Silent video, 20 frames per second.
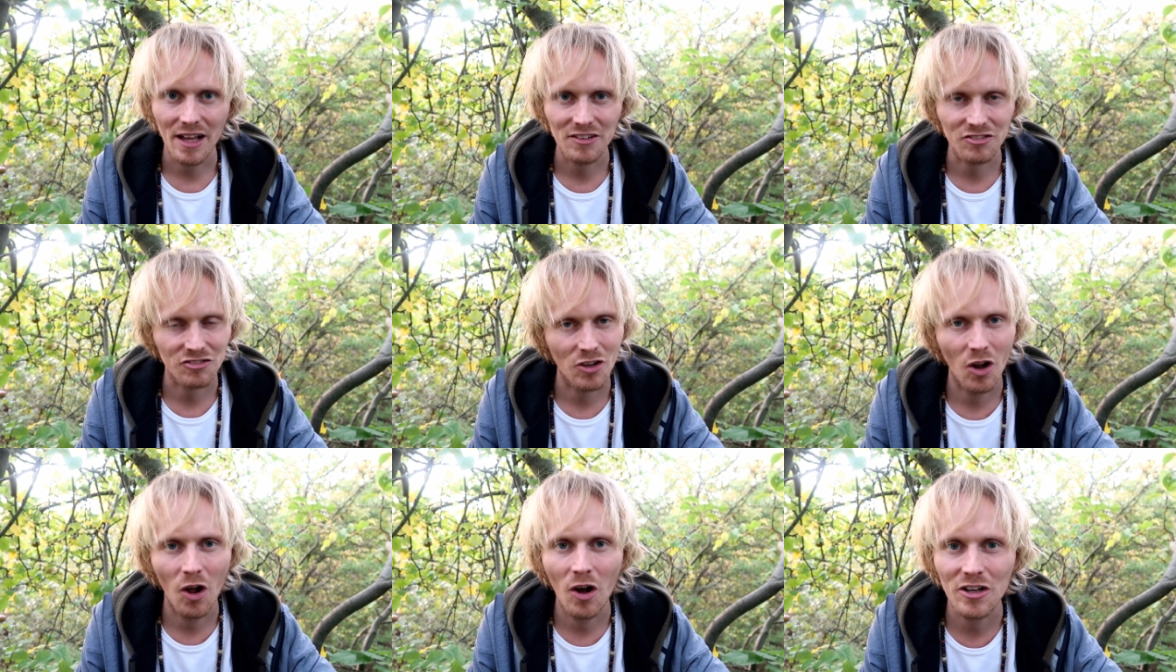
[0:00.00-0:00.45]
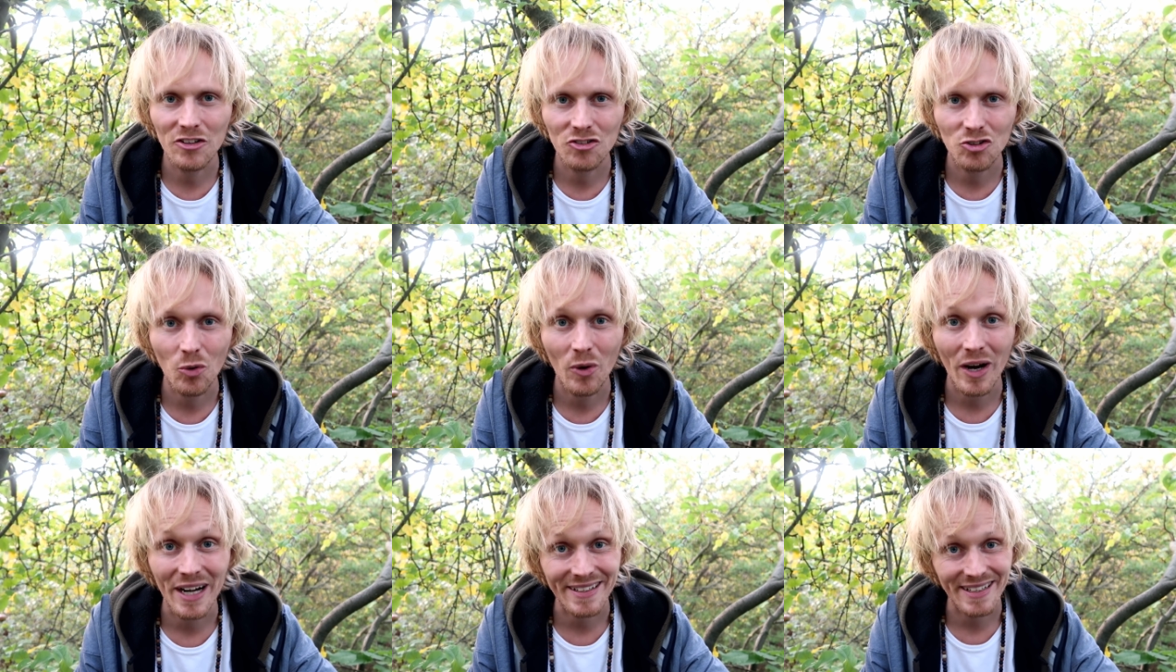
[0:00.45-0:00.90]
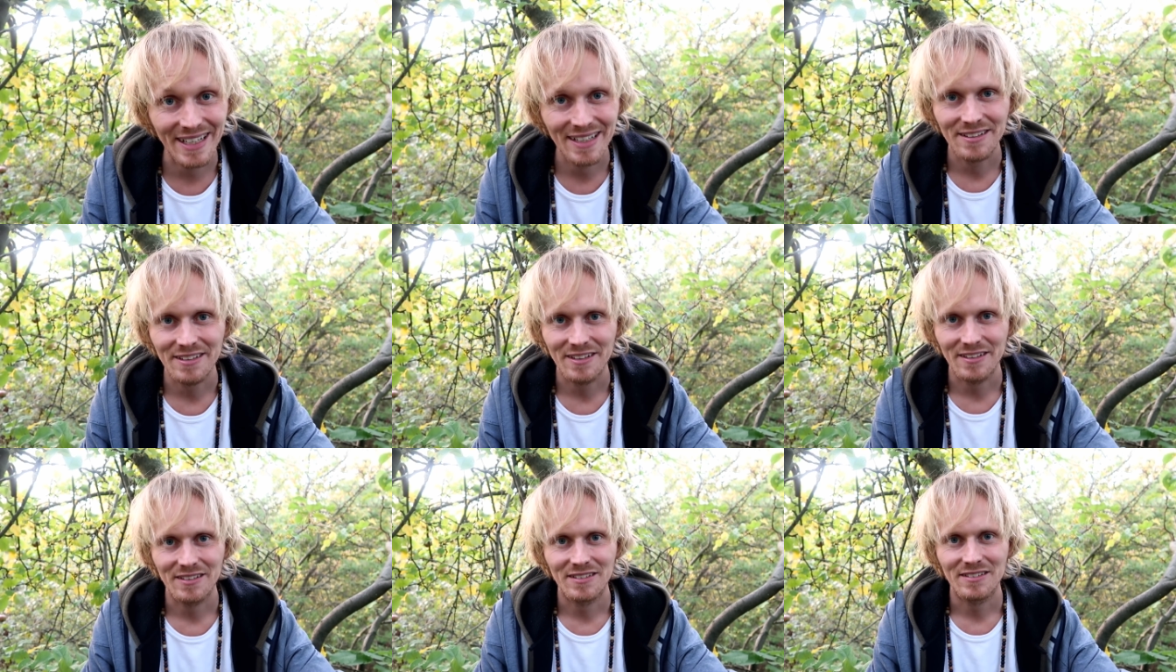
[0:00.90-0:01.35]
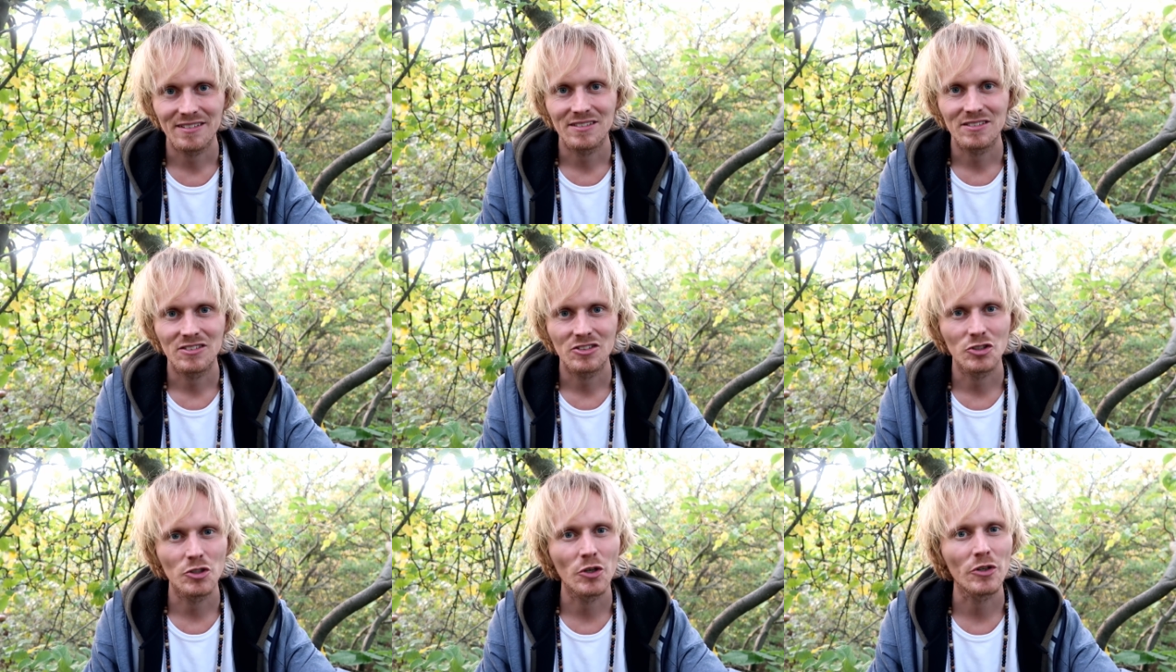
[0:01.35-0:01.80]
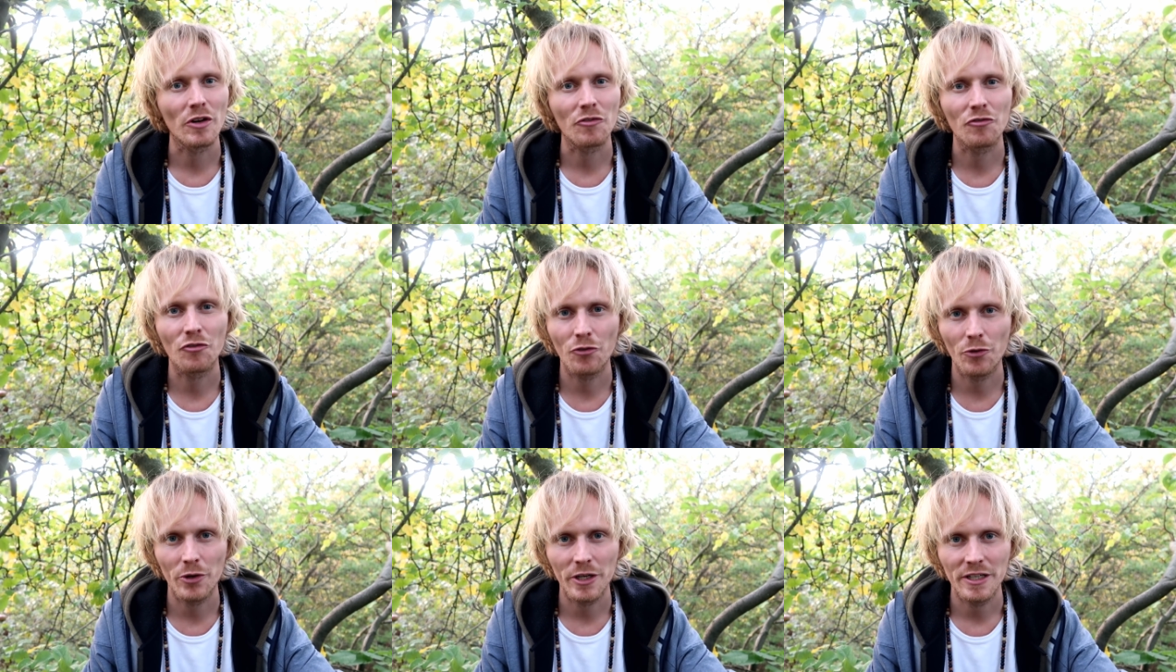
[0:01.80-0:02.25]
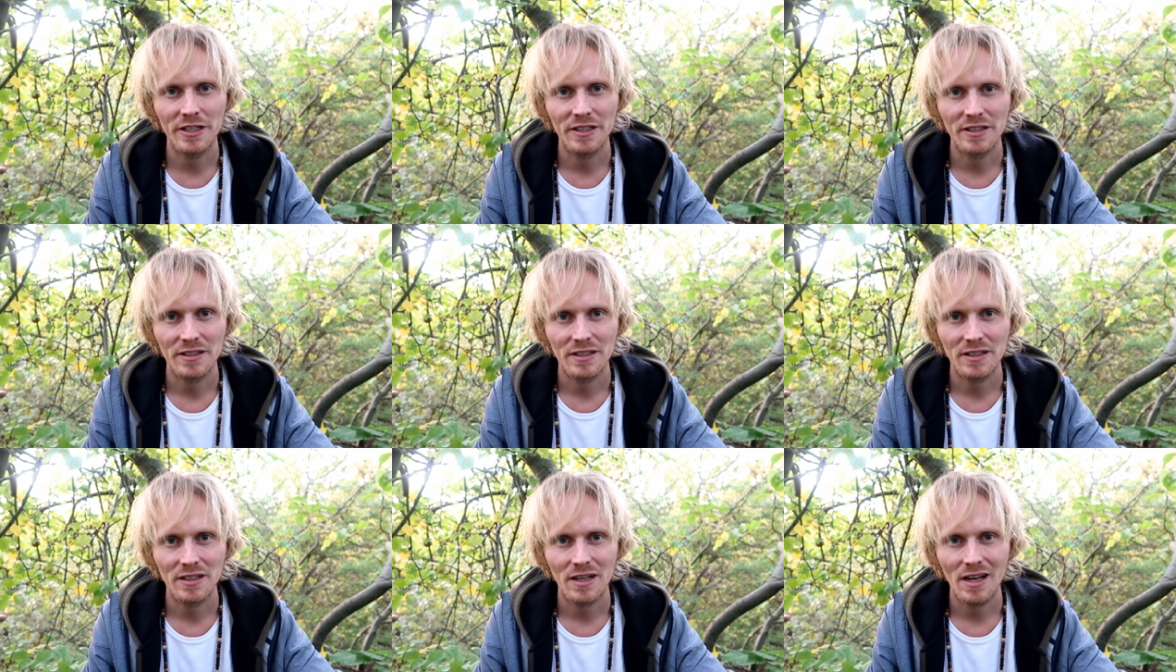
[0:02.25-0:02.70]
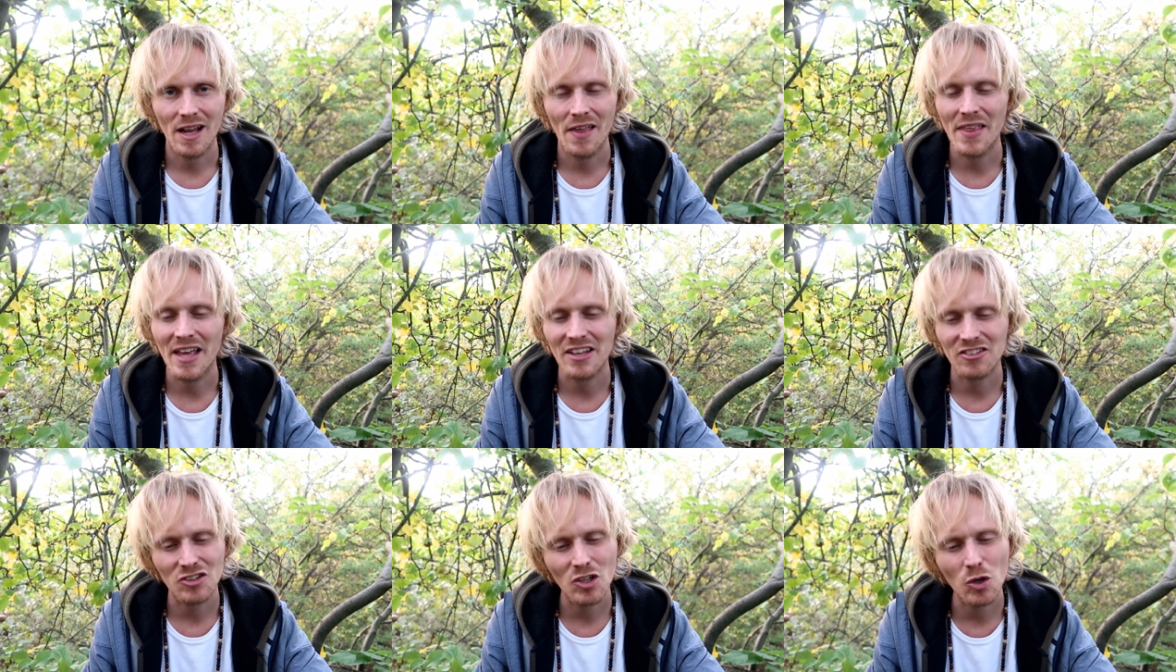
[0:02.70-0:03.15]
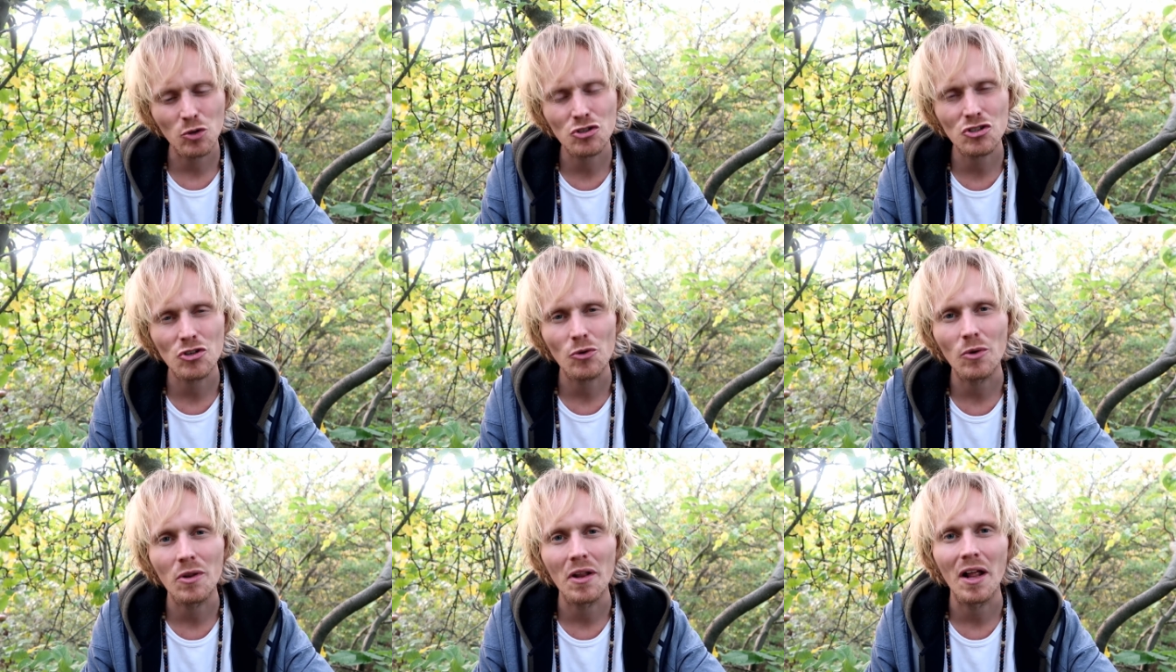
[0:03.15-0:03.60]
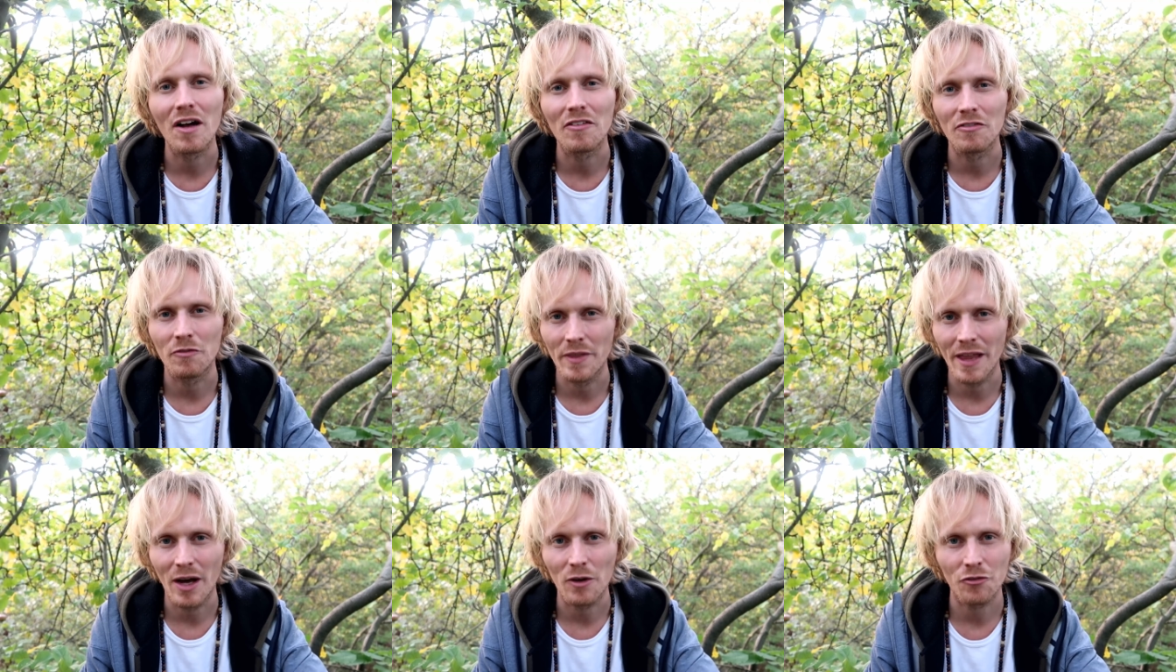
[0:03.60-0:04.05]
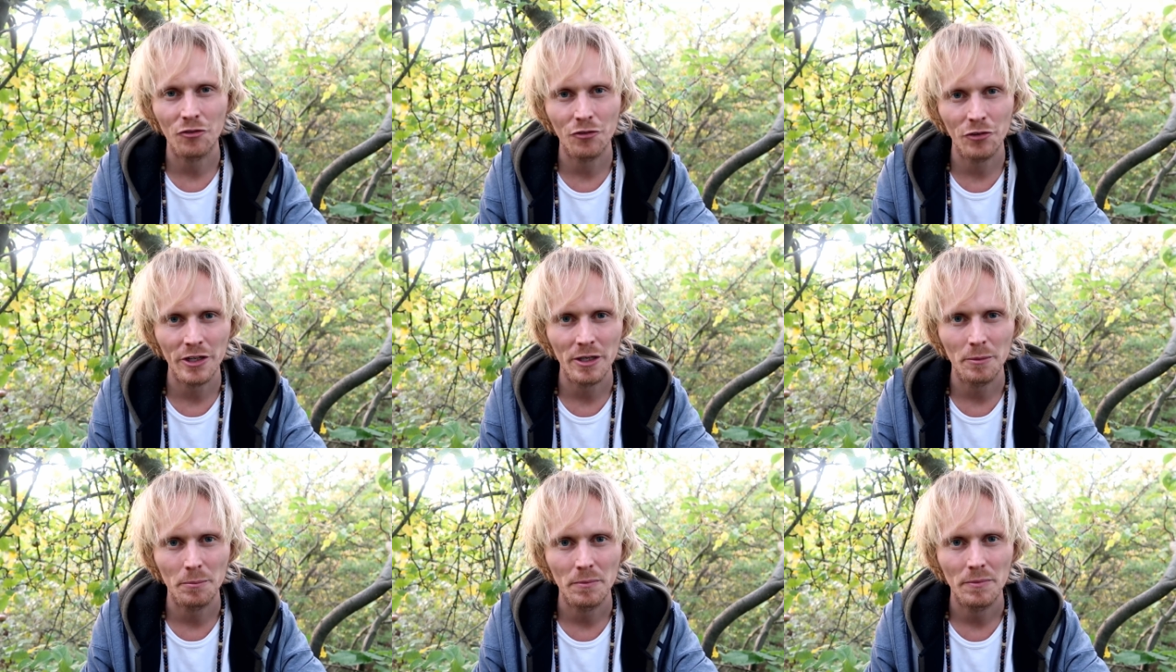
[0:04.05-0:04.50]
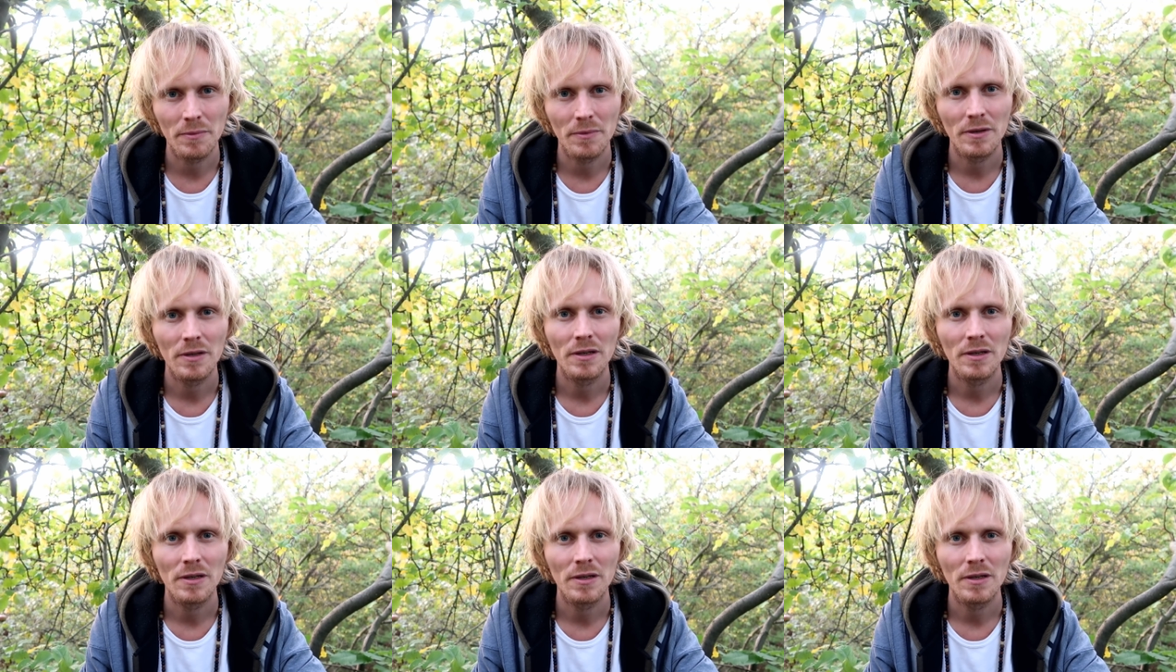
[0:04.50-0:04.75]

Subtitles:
as long as you are addicted, you're not free, and there's no true love without freedom.